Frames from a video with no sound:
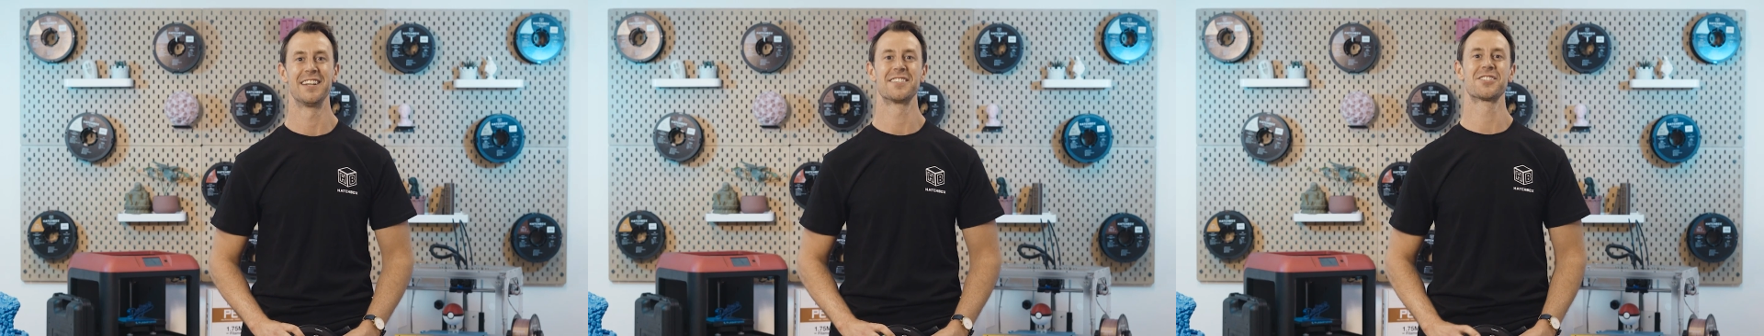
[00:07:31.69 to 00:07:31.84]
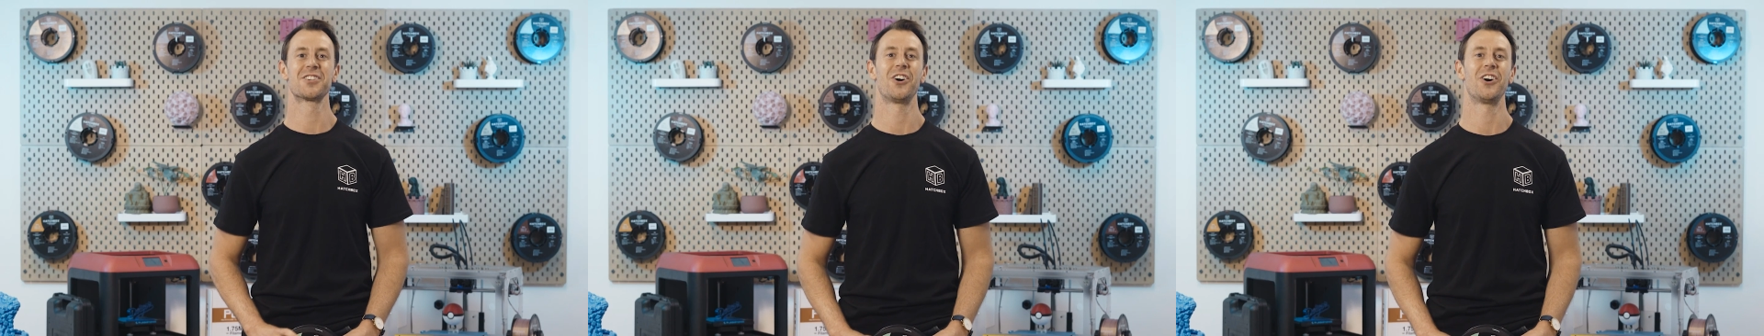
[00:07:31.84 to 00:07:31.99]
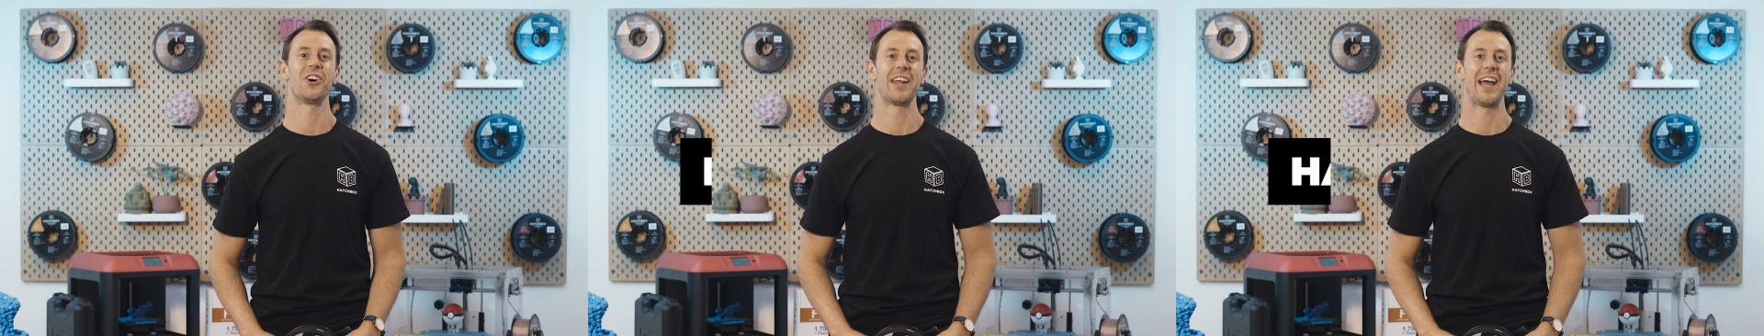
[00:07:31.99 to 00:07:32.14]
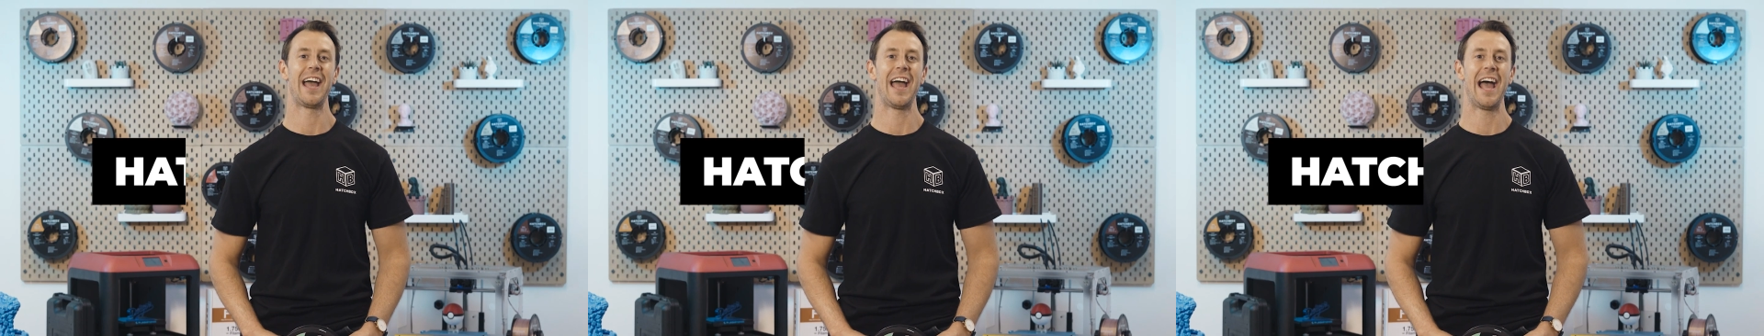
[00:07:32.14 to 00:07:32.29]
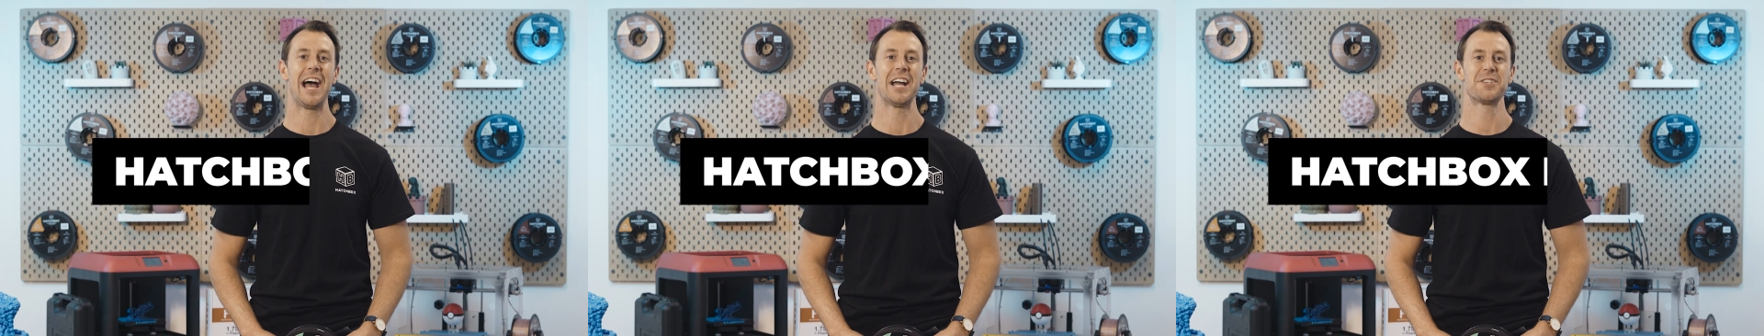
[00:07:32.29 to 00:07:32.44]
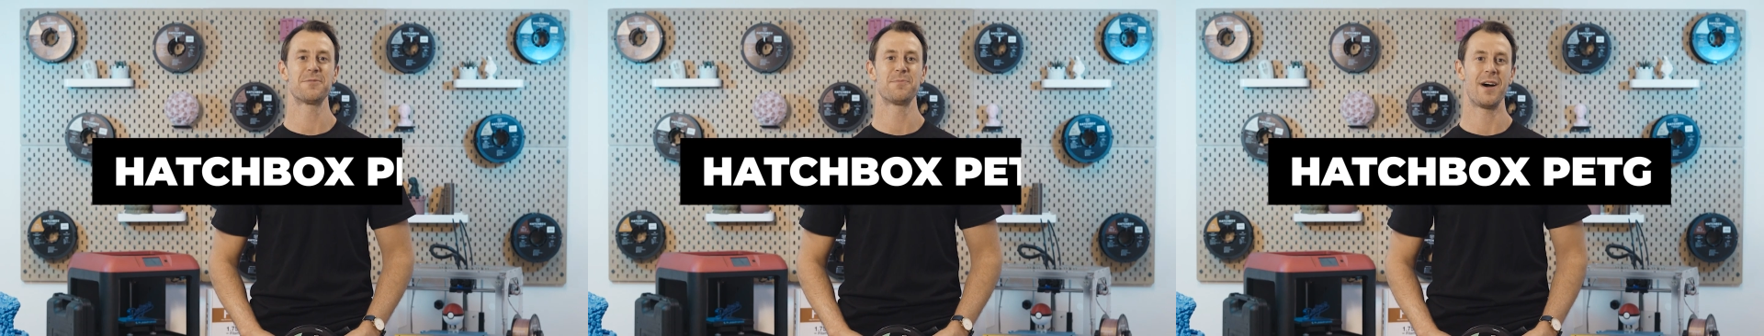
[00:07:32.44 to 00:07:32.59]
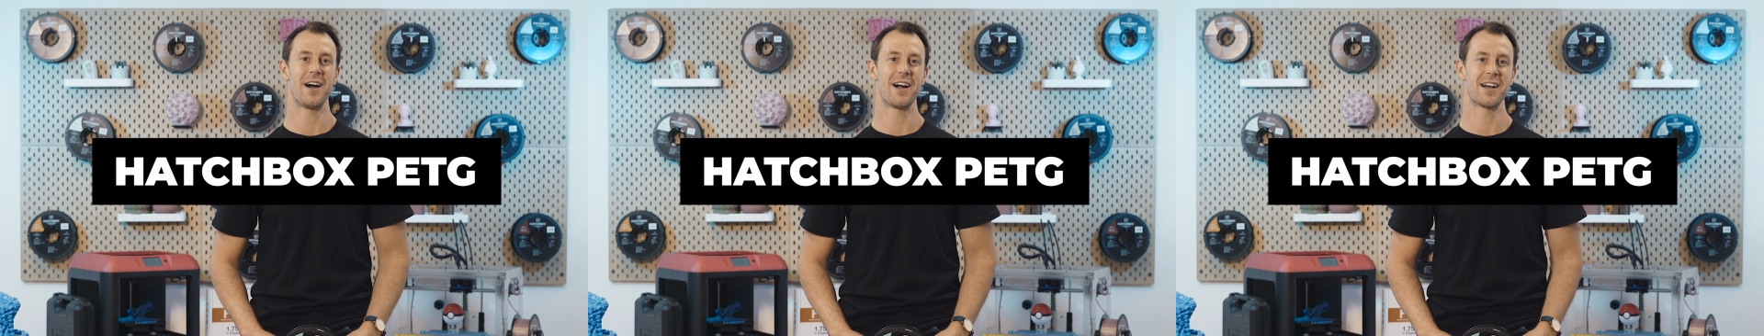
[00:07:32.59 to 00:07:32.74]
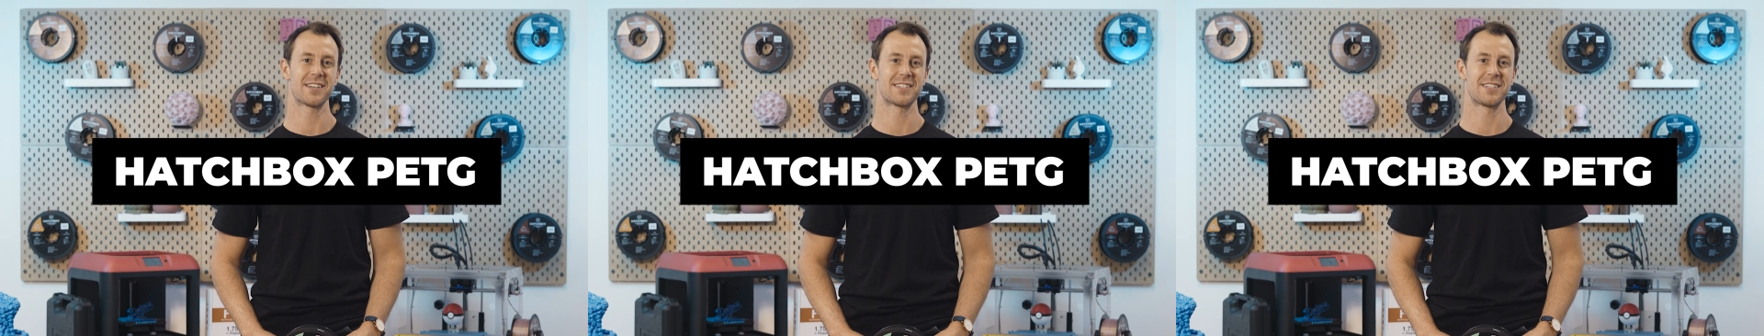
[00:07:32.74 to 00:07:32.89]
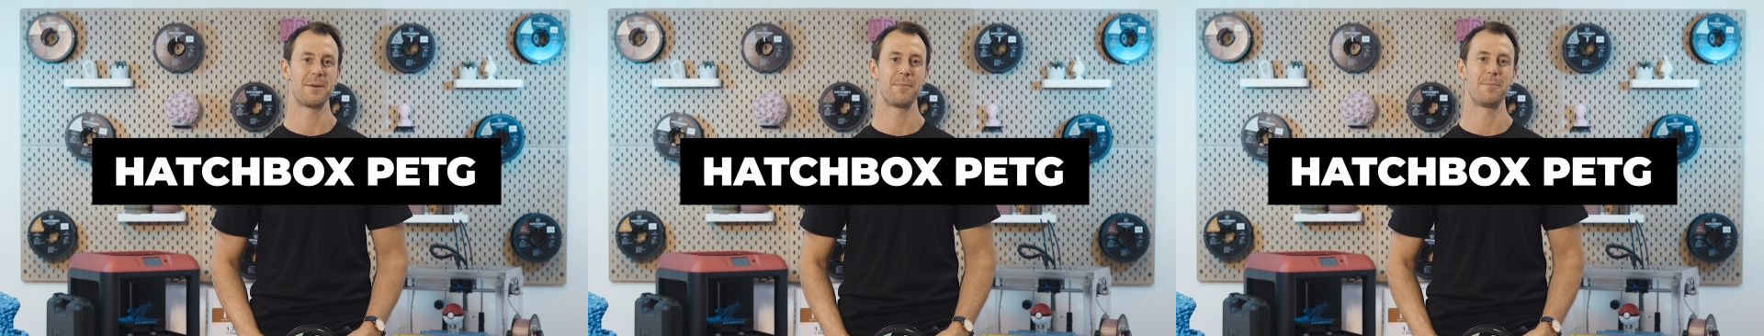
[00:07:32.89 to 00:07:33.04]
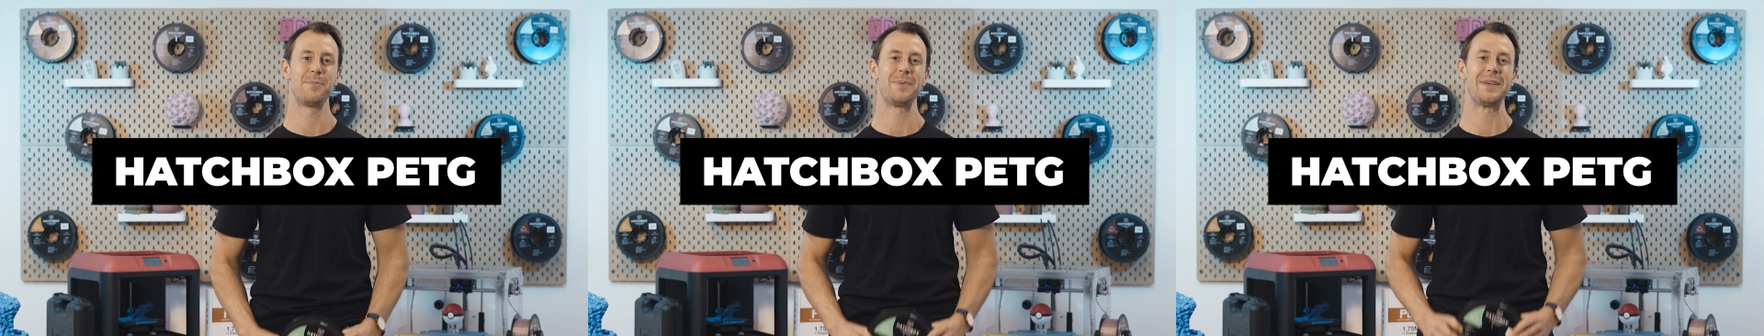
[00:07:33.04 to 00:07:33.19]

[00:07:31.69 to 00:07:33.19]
it's called Hatchbox